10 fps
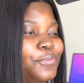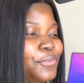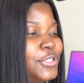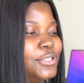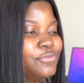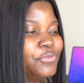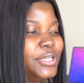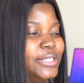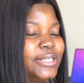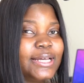which is
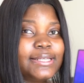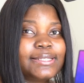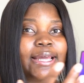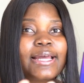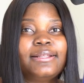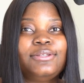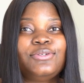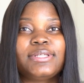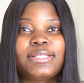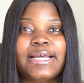really nice. I can
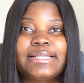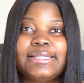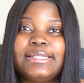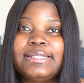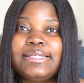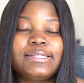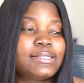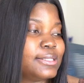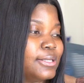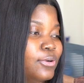use it as a seat
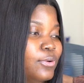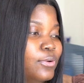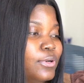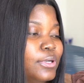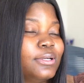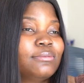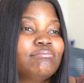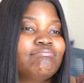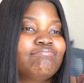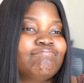or
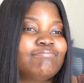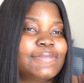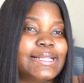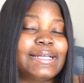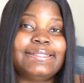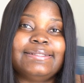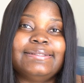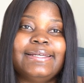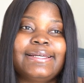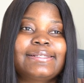
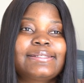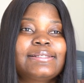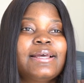standing DeX.